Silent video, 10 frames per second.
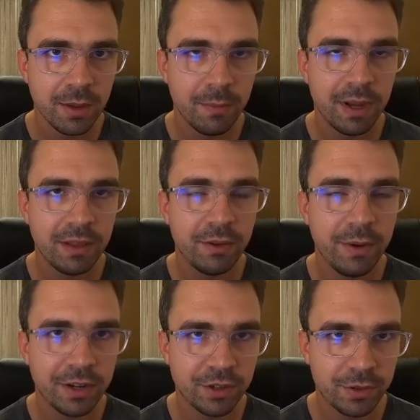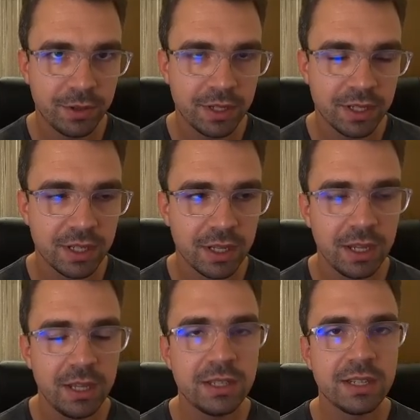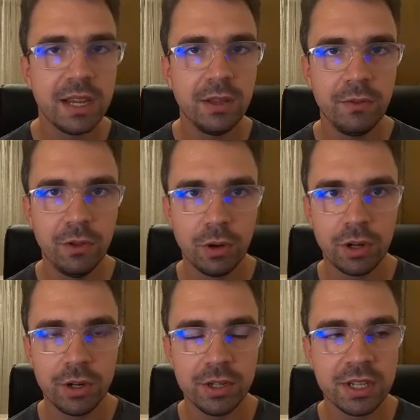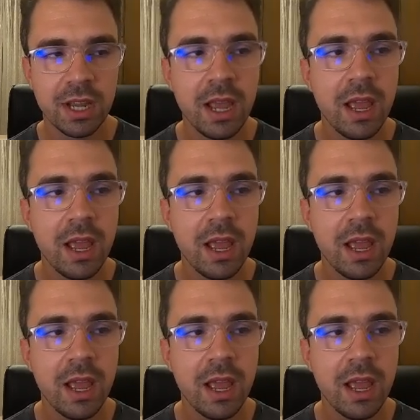my directories inside of Dockers,